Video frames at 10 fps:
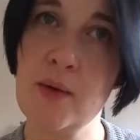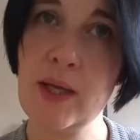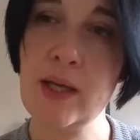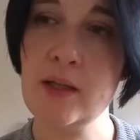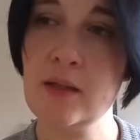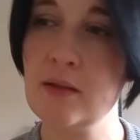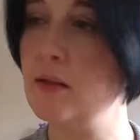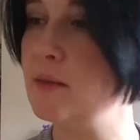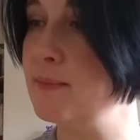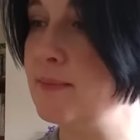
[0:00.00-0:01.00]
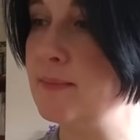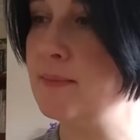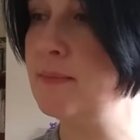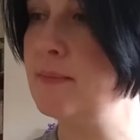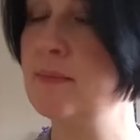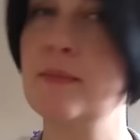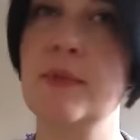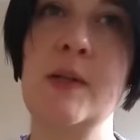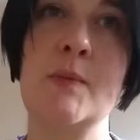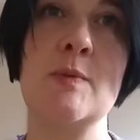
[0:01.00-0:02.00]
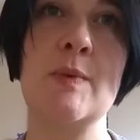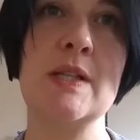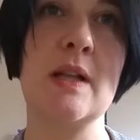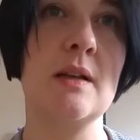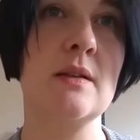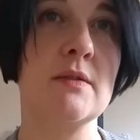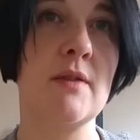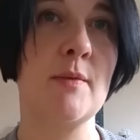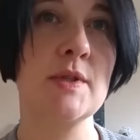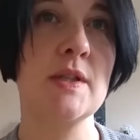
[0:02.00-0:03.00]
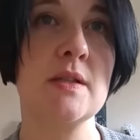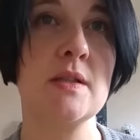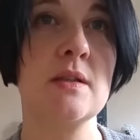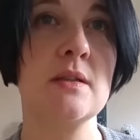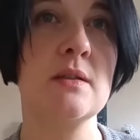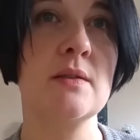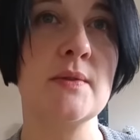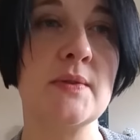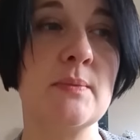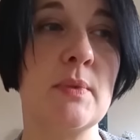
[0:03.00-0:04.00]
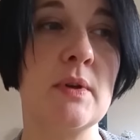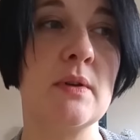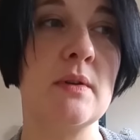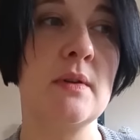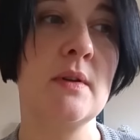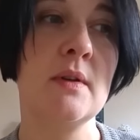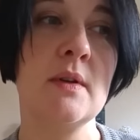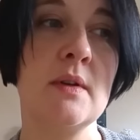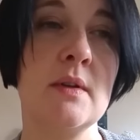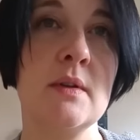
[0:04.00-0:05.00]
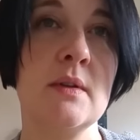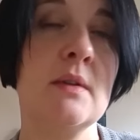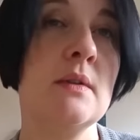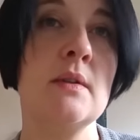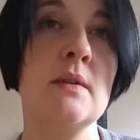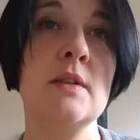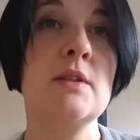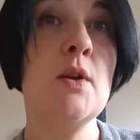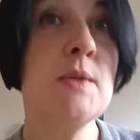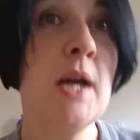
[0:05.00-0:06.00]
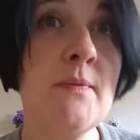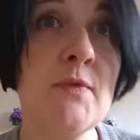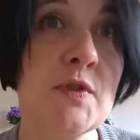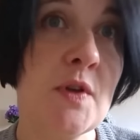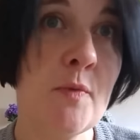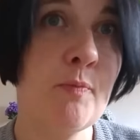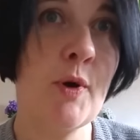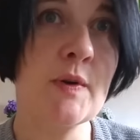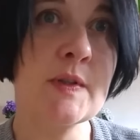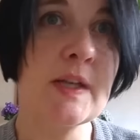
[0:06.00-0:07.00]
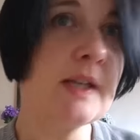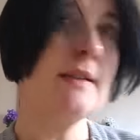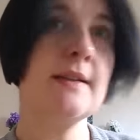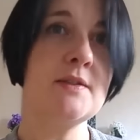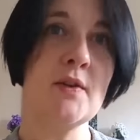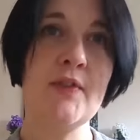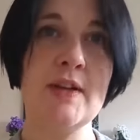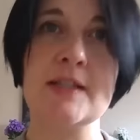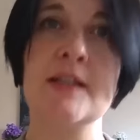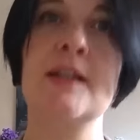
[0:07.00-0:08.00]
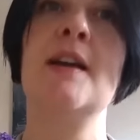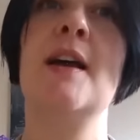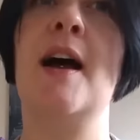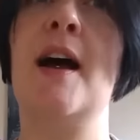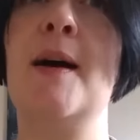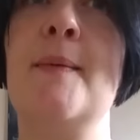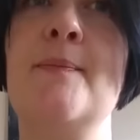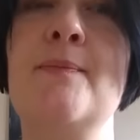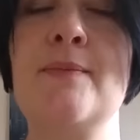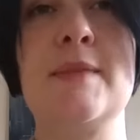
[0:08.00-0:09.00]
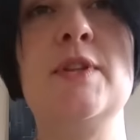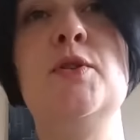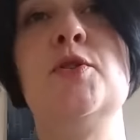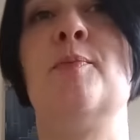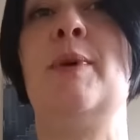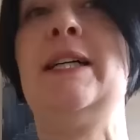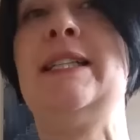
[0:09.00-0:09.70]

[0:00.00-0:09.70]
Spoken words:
okay. You know, seems to be slightly underrepresented in the news. But no time for soapboxing. Get off it. New jumper.